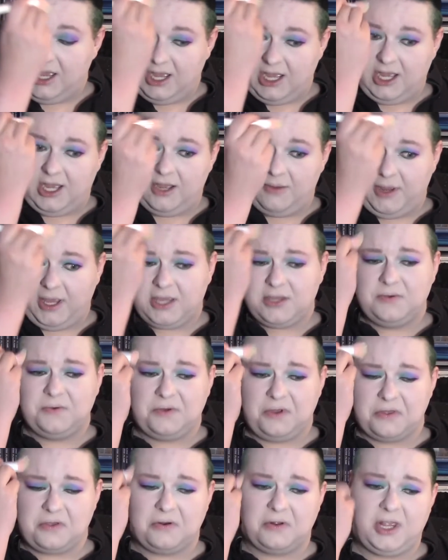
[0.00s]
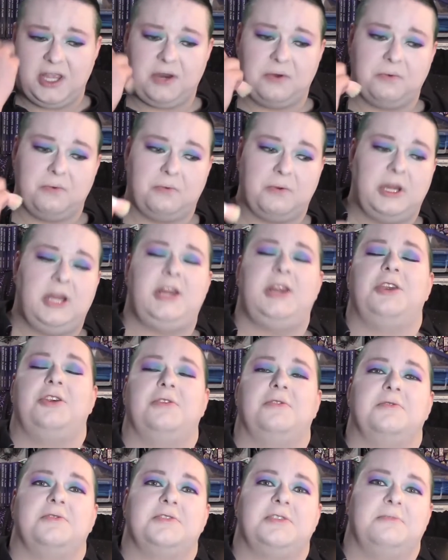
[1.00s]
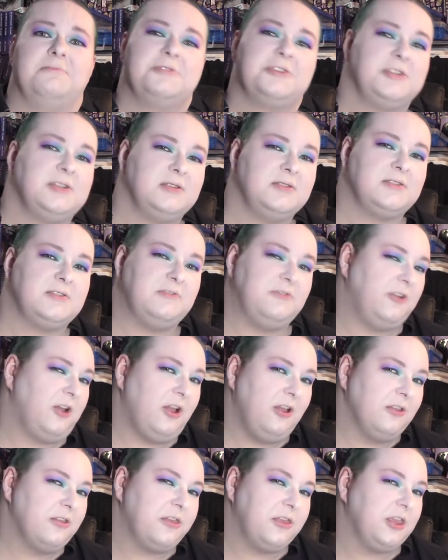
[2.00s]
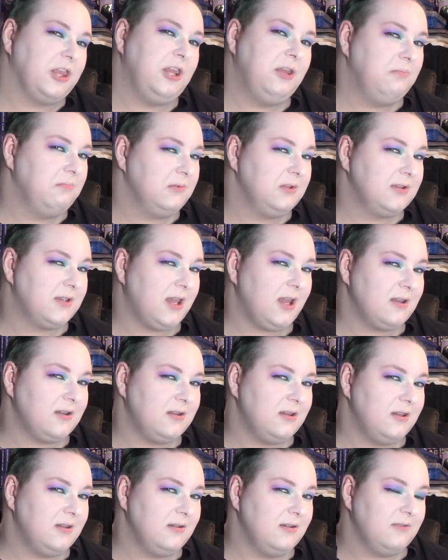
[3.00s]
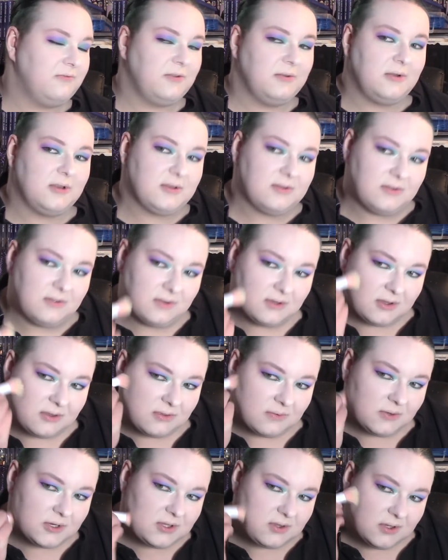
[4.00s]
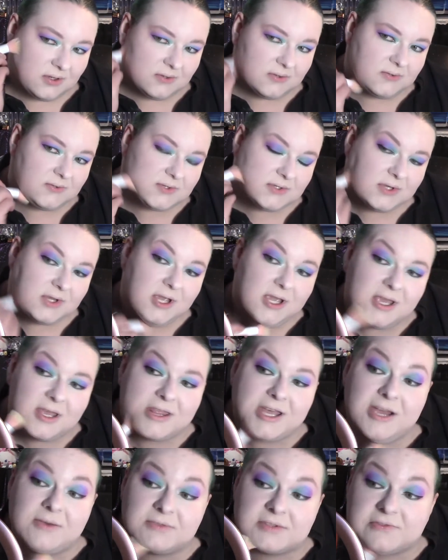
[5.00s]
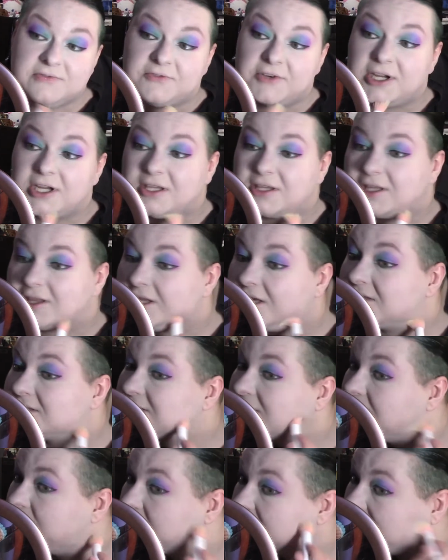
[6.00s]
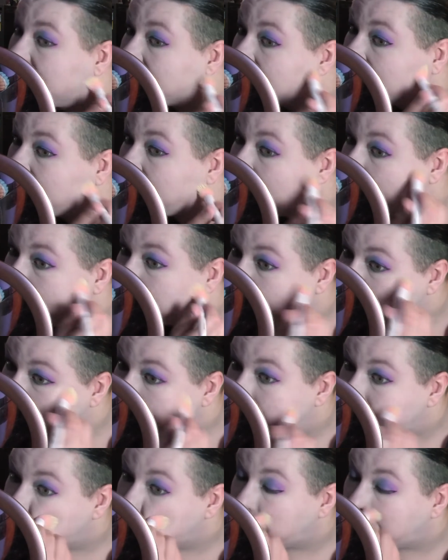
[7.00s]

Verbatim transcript: Um, I could do another like reading your assumptions fall themed kind of deal if you want to do another one of those. That was fun the last time we had that happen.